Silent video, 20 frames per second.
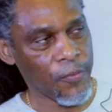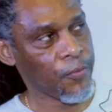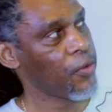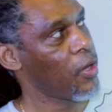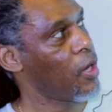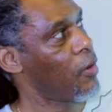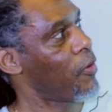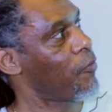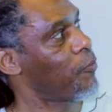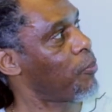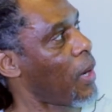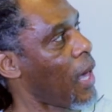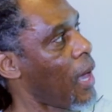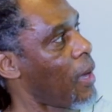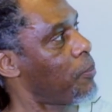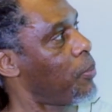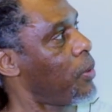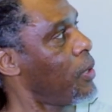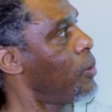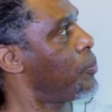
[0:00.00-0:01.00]
fear of
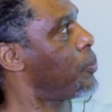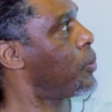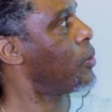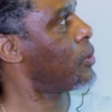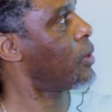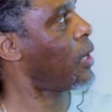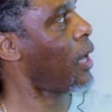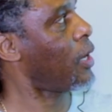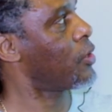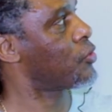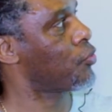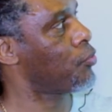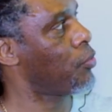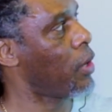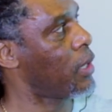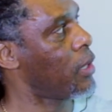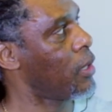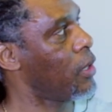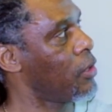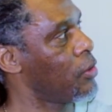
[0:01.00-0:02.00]
black people that is
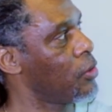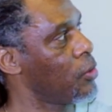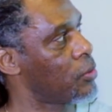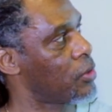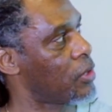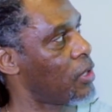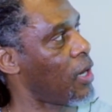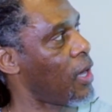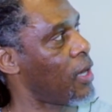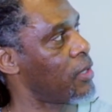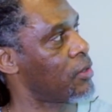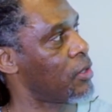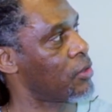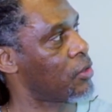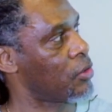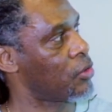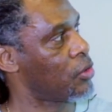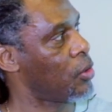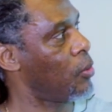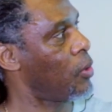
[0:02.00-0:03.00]
readily utilized
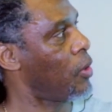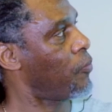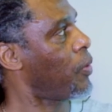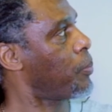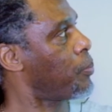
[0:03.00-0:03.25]
as a tool of